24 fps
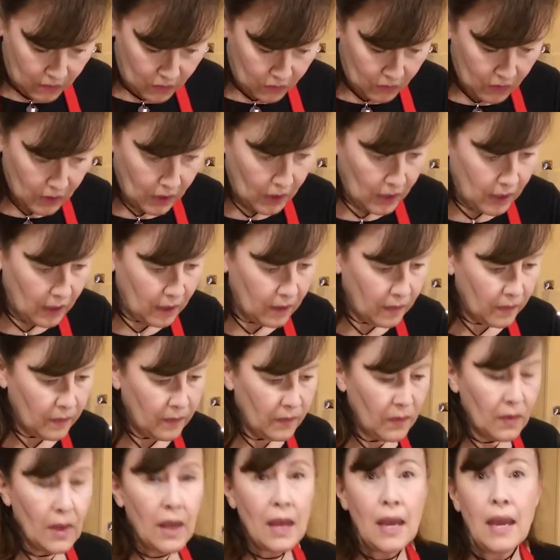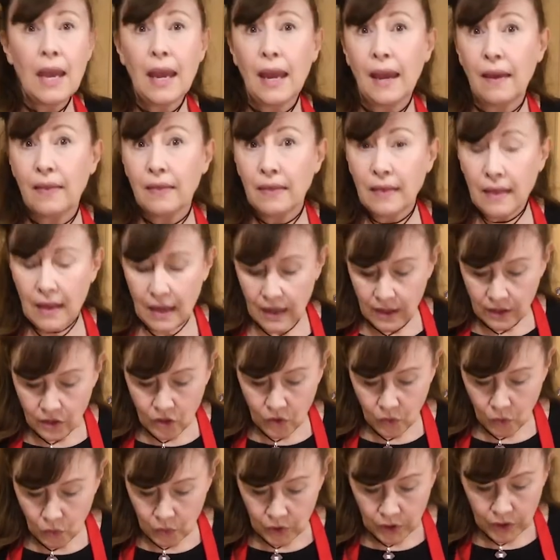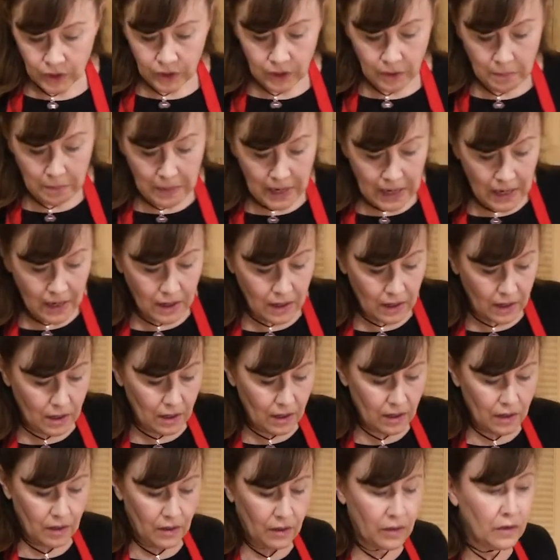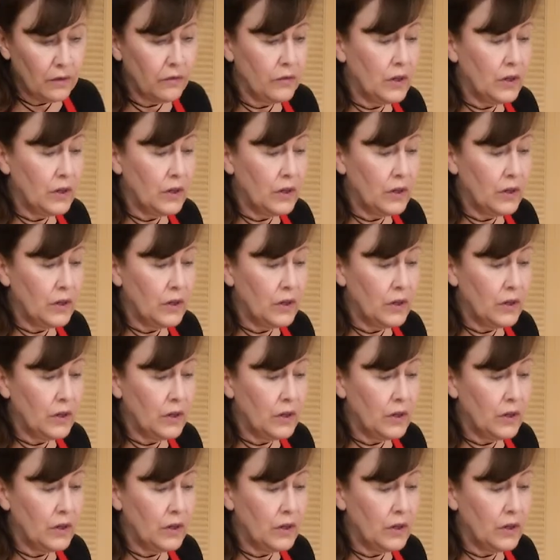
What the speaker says: Okay, and then we're gonna make the